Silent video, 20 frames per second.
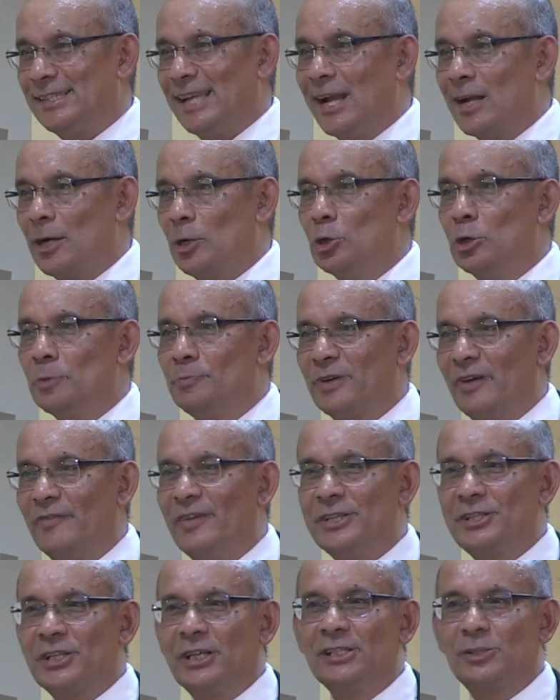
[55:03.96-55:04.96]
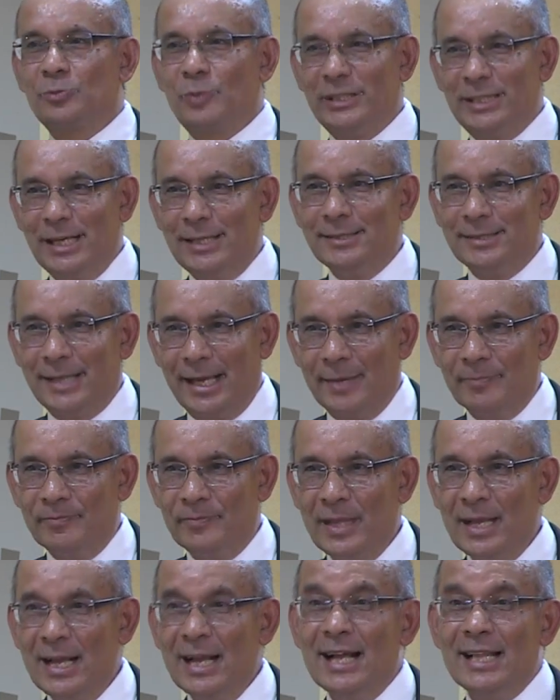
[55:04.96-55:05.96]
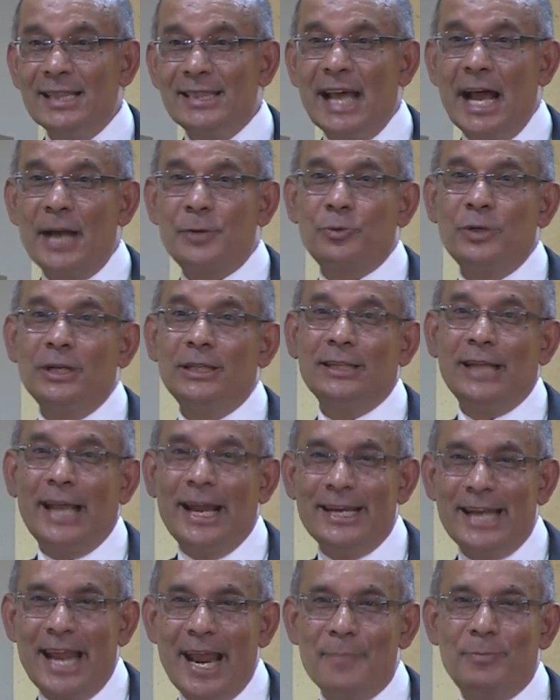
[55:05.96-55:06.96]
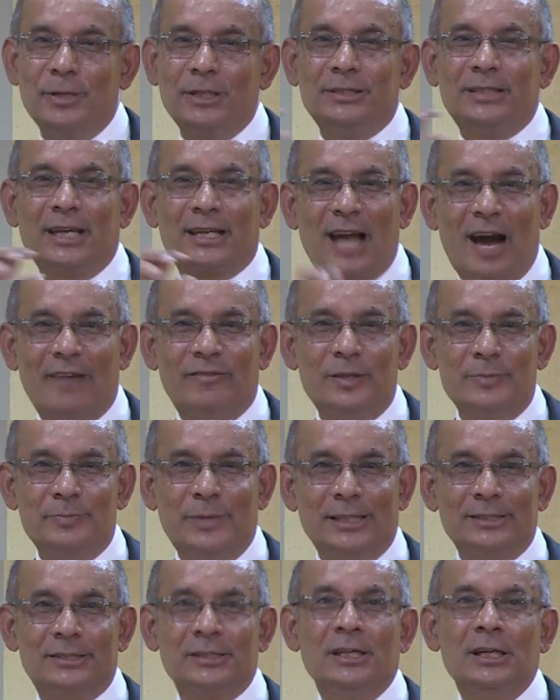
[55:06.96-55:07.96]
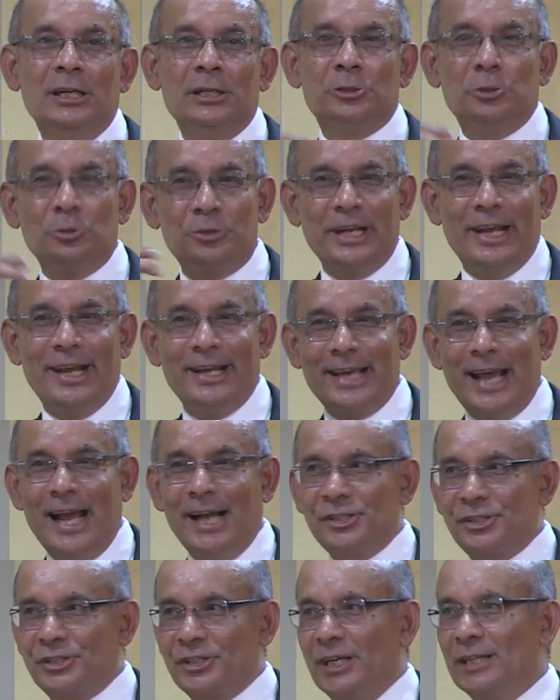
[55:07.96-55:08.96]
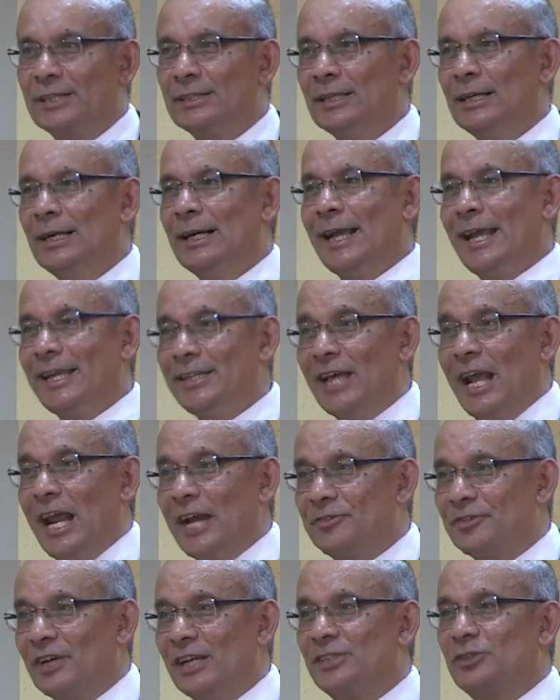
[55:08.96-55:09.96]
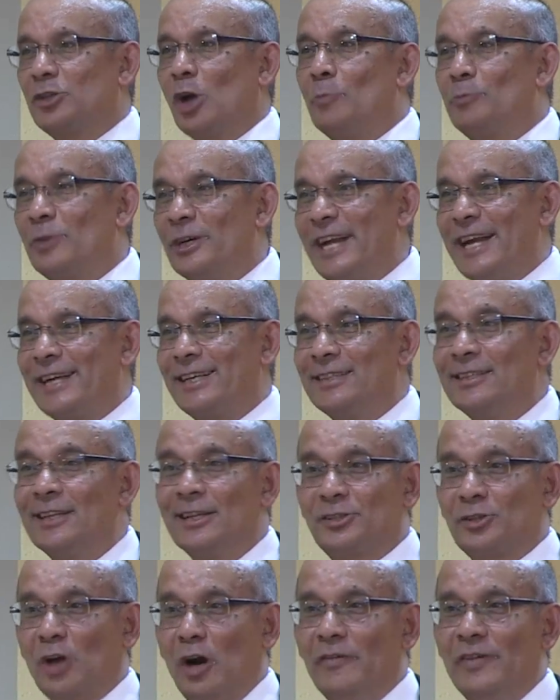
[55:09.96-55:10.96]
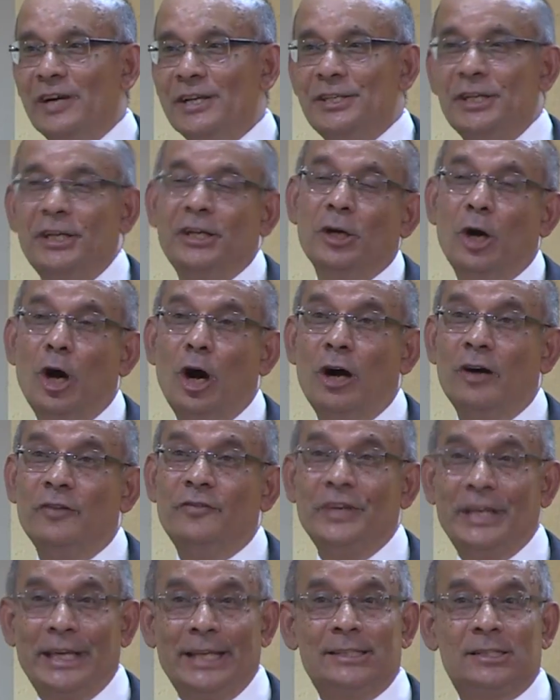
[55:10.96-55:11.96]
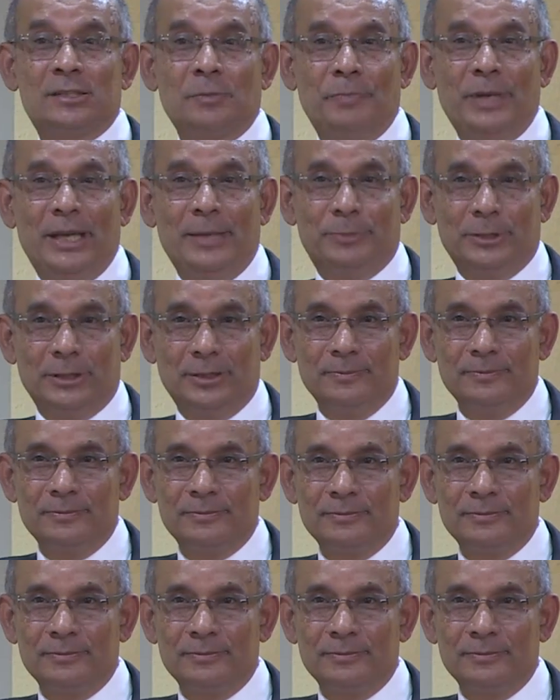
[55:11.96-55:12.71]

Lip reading: include provisions within them that will enable the government to take action in the interests of protecting the sovereignty of its people.